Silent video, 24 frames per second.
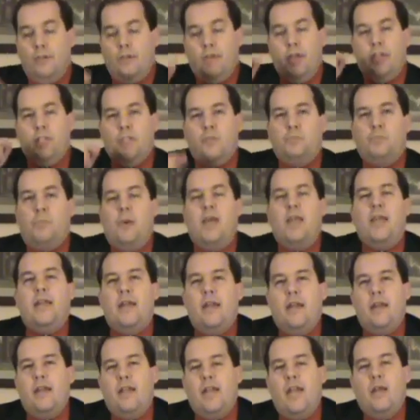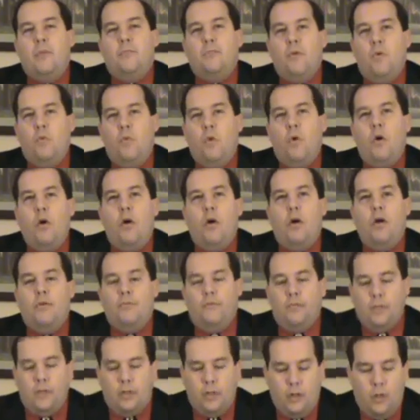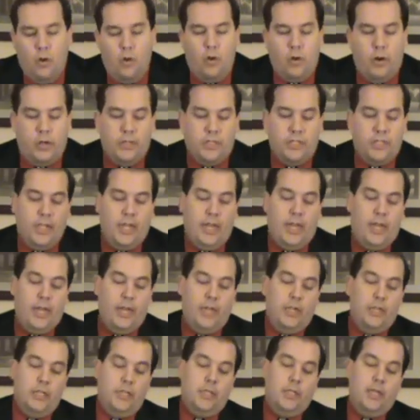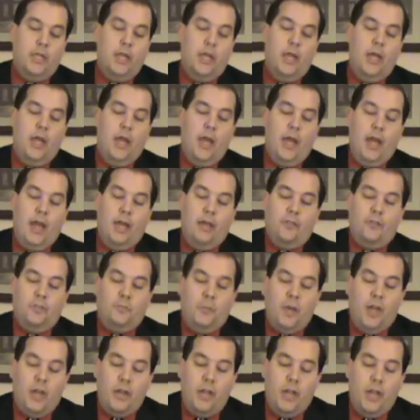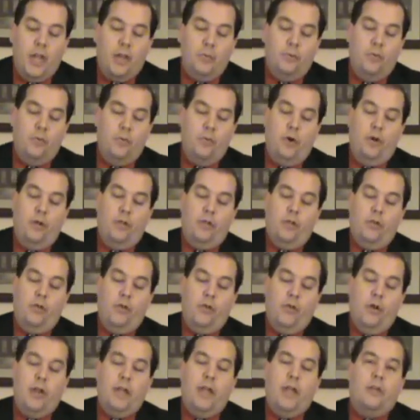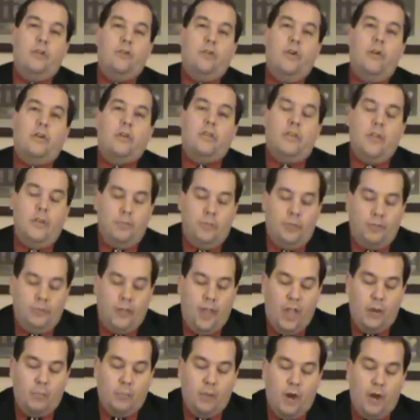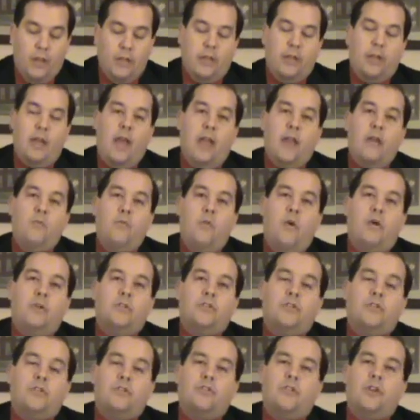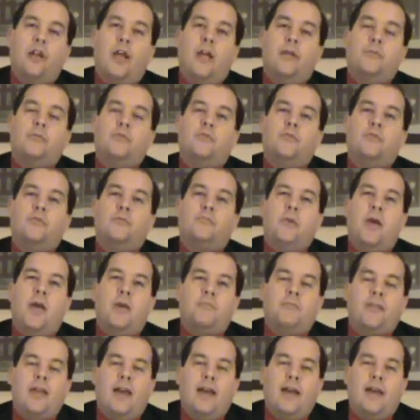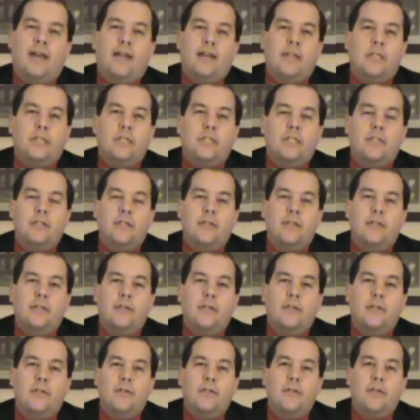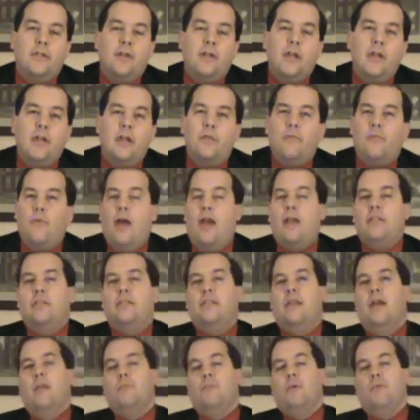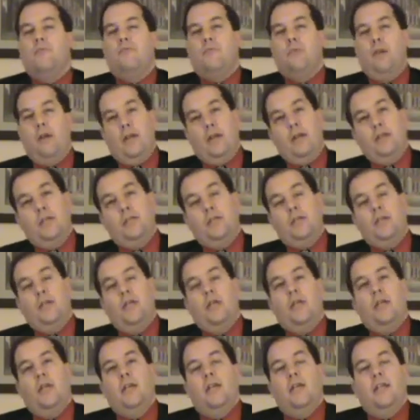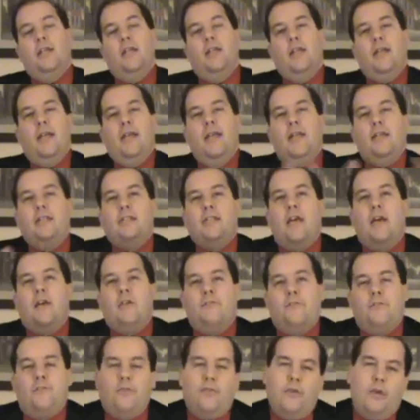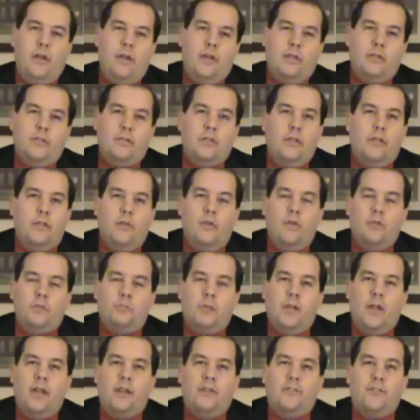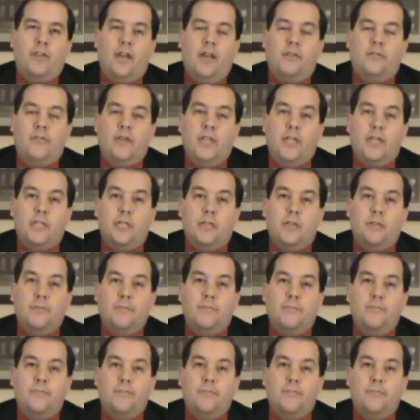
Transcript: They spake unto him the word of the Lord, says. And speaking to him the word of the Lord, he took them the same hour of the night and washed his stripes and was baptized. Right there, my friends, lays out for us the Lord's plan of salvation.